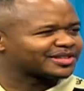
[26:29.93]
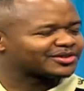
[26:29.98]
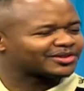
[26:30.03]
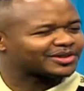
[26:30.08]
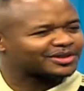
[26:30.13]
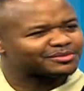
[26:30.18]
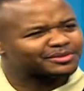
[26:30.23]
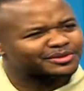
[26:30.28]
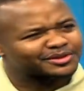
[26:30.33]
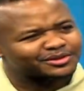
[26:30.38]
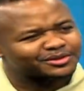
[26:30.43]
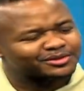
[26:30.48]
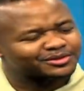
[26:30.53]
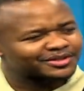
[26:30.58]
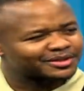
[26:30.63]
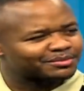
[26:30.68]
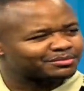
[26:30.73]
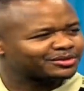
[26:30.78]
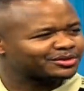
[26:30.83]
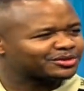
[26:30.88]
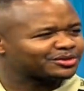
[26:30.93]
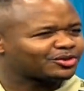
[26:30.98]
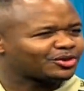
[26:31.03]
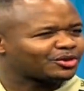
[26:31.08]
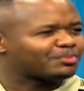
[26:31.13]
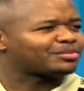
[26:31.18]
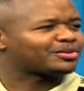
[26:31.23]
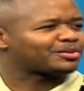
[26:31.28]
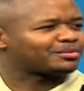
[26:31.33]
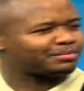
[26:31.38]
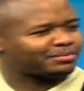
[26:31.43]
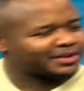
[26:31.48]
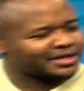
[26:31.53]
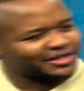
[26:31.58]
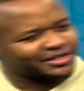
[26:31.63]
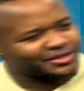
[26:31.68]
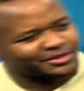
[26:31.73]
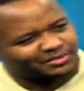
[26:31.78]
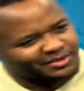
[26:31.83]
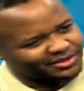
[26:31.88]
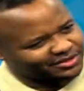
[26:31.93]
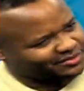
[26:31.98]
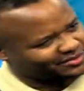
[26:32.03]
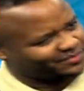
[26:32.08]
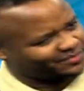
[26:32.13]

swali mingi. Do you support corporal punishment?